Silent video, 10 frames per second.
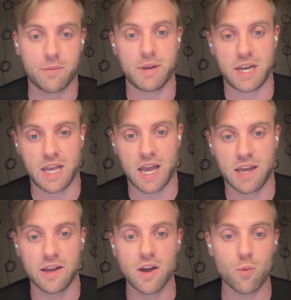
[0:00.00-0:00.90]
not a P D
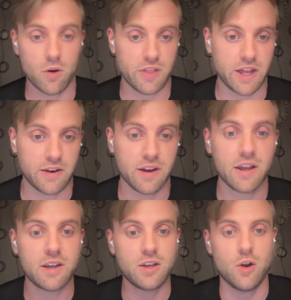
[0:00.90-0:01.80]
A, well then,
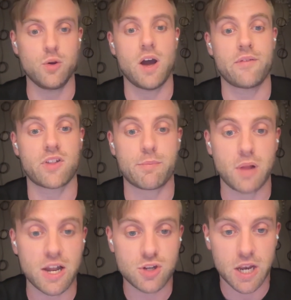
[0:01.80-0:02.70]
you know, you have a
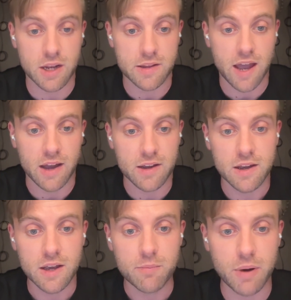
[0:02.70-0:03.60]
supply chain
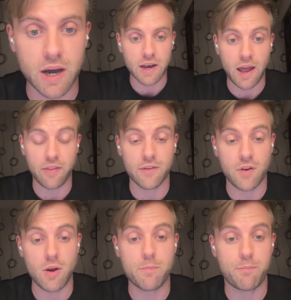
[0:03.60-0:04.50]
attack. But at the
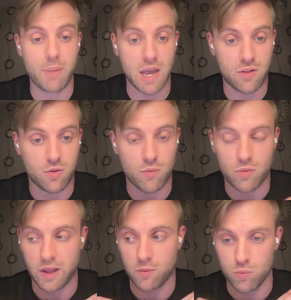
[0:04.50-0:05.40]
very base,
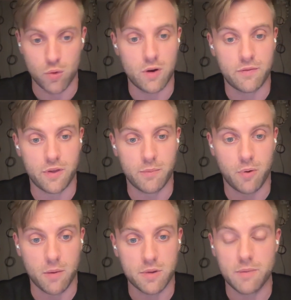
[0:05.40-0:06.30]
like root of the
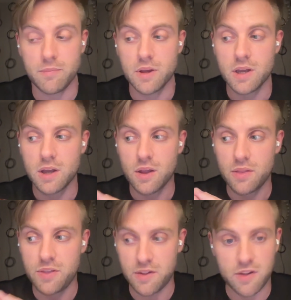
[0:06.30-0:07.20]
problem,
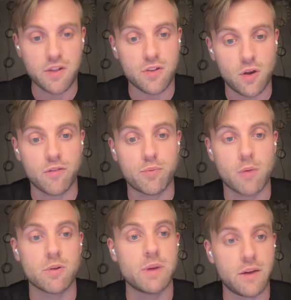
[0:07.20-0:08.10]
this is a solved
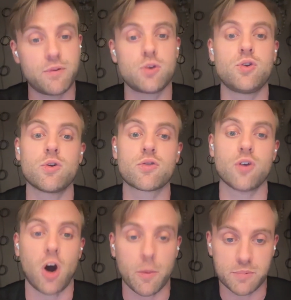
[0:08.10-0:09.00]
problem if you choose
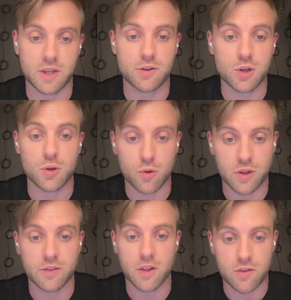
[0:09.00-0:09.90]
to opt into
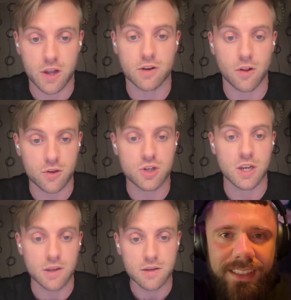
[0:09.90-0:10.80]
using this
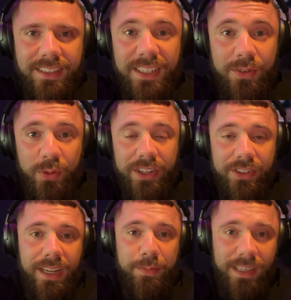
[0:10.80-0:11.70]
technology. Dean, we're here
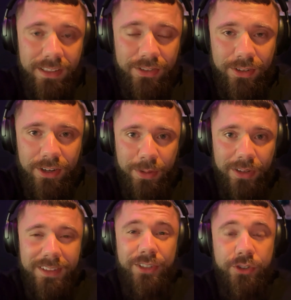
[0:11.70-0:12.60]
today mainly to learn
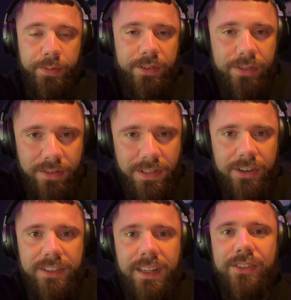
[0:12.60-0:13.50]
about the Jupiter
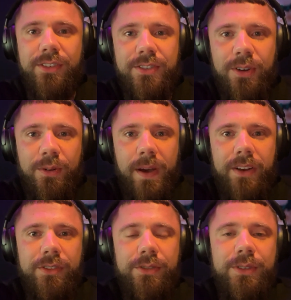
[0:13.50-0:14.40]
Research Center. So
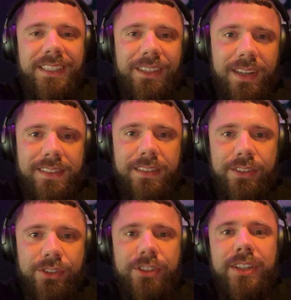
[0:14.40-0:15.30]
why don't you give us
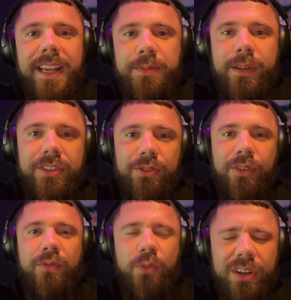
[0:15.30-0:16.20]
a good explanation
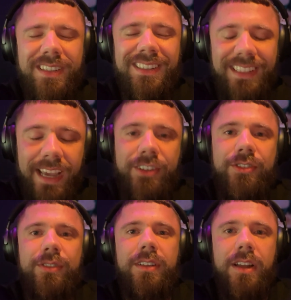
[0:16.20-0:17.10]
of what the
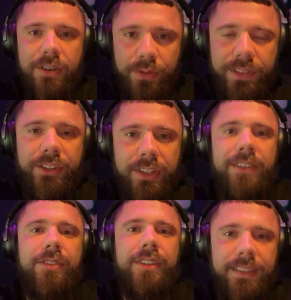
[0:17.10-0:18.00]
actual research
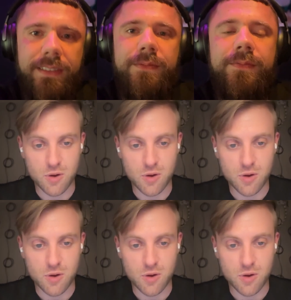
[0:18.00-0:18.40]
center is?